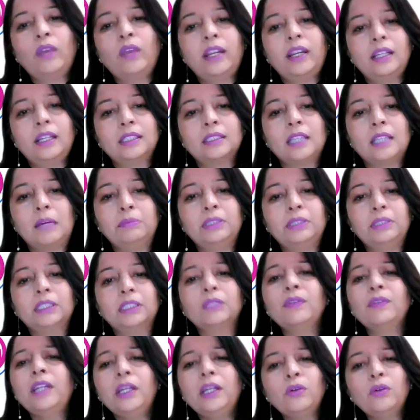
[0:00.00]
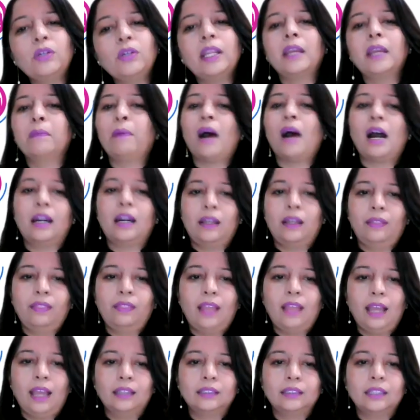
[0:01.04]
various subjects. We need to take part in
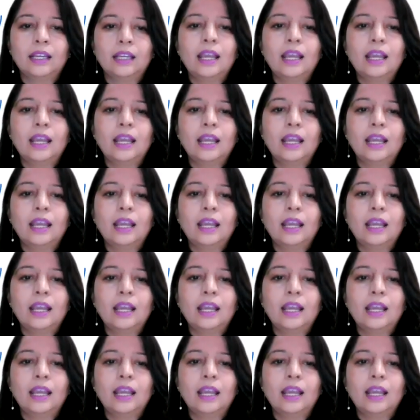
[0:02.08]
that.